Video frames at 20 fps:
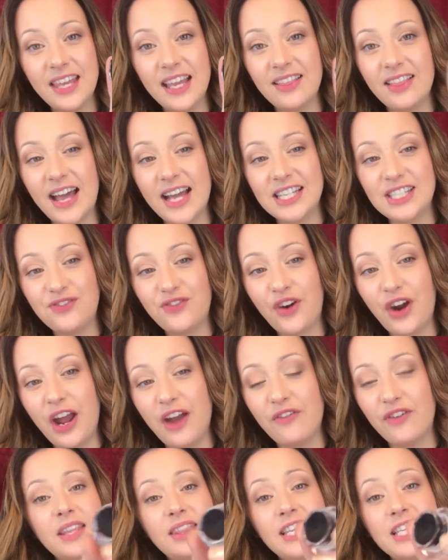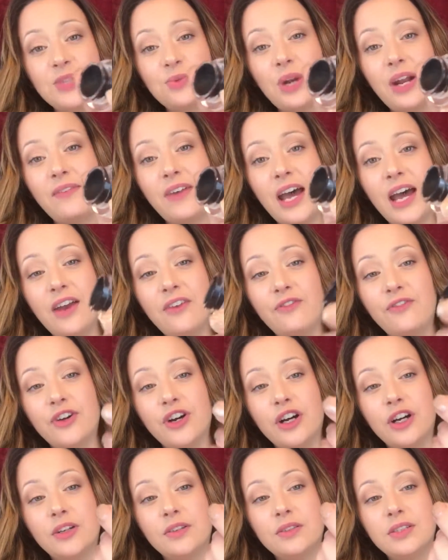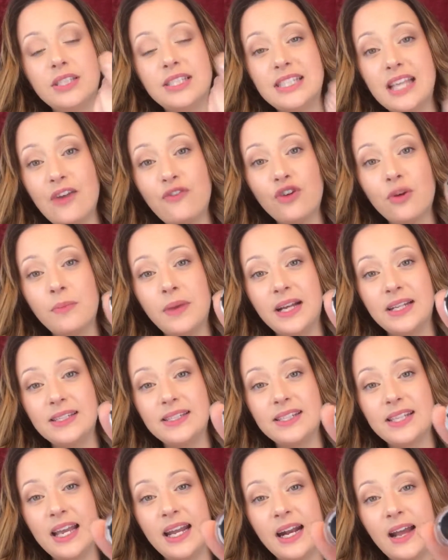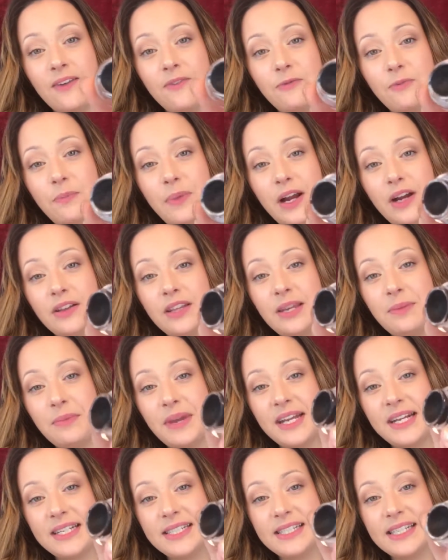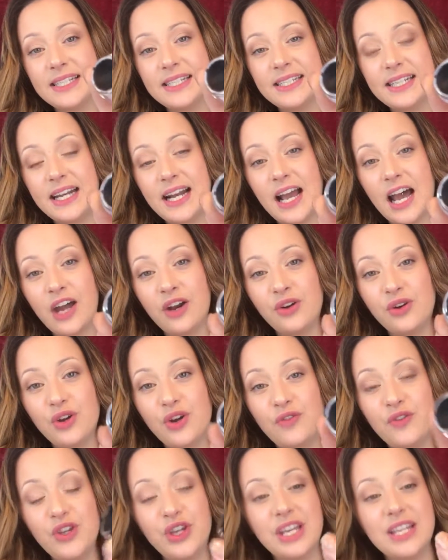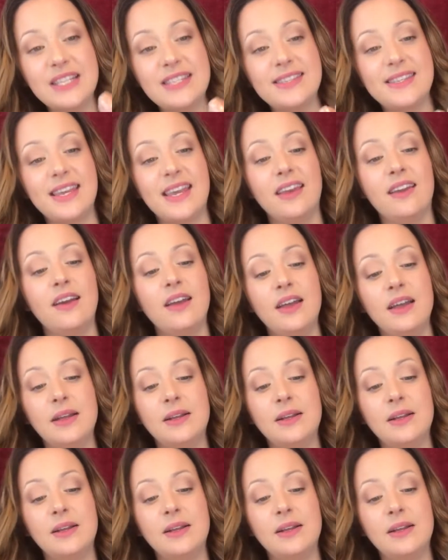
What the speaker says: They last forever. This one I've had for several months and I've barely made a dent in it. I don't know if you can see.